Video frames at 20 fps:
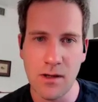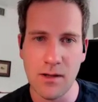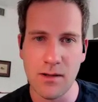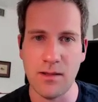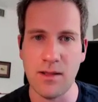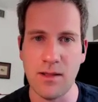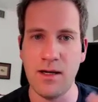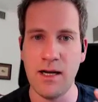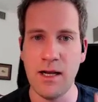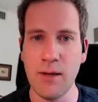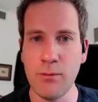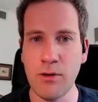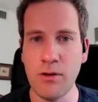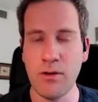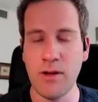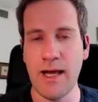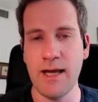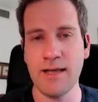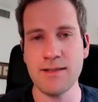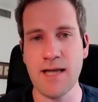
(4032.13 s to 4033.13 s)
the Lebel
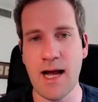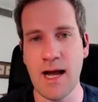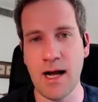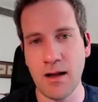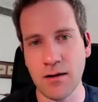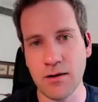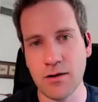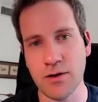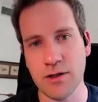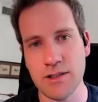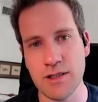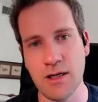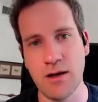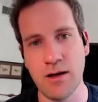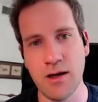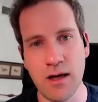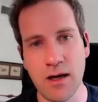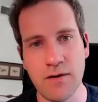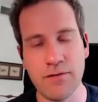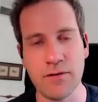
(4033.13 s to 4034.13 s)
et al.
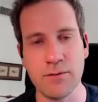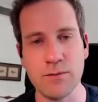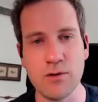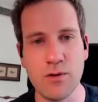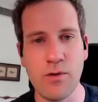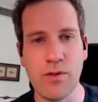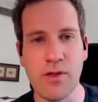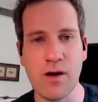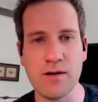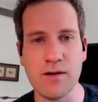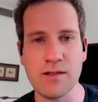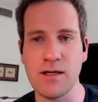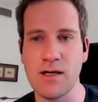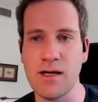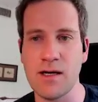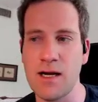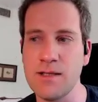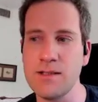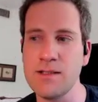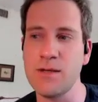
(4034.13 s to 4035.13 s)
Criteria from
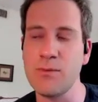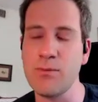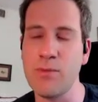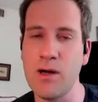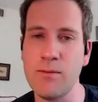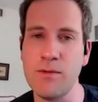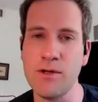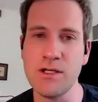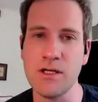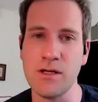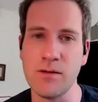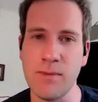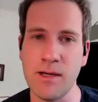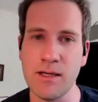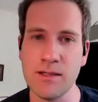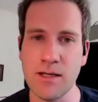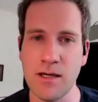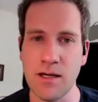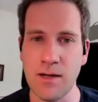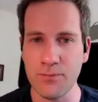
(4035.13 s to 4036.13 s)
2019 published in
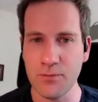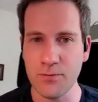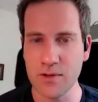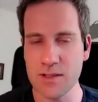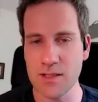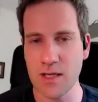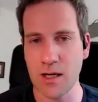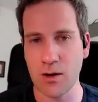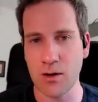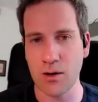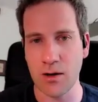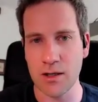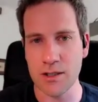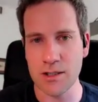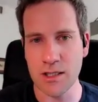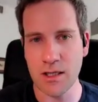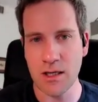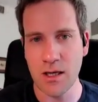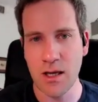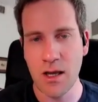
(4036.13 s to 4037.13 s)
Meta
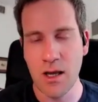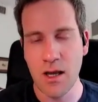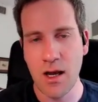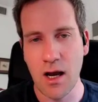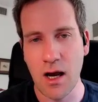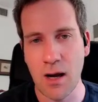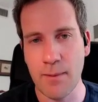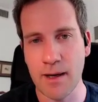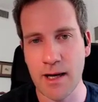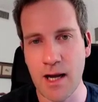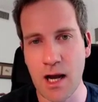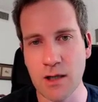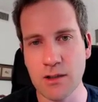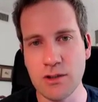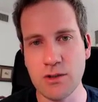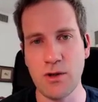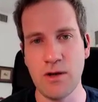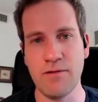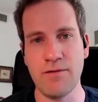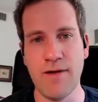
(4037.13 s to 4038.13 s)
Psychology about how
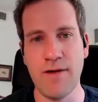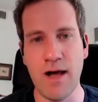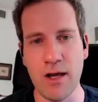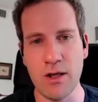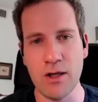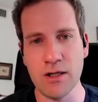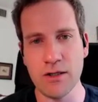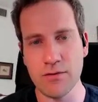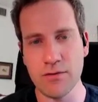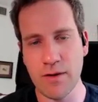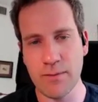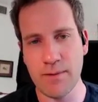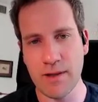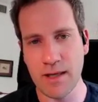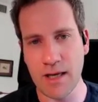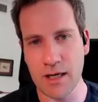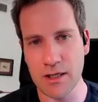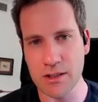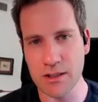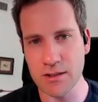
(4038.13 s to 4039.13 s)
to evaluate
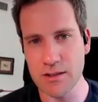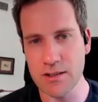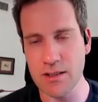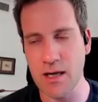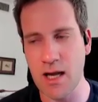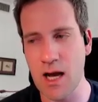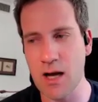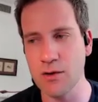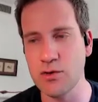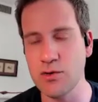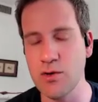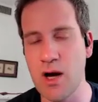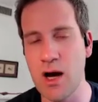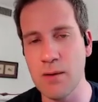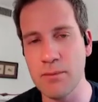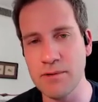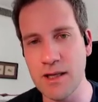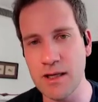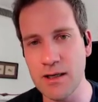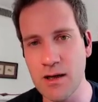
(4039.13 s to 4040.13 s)
replications and how to
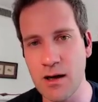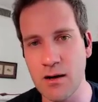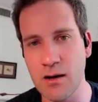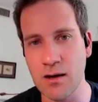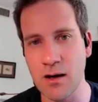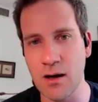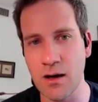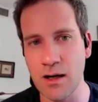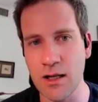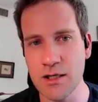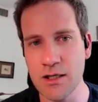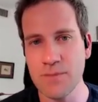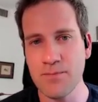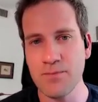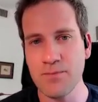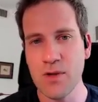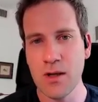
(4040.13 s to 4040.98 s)
update our knowledge.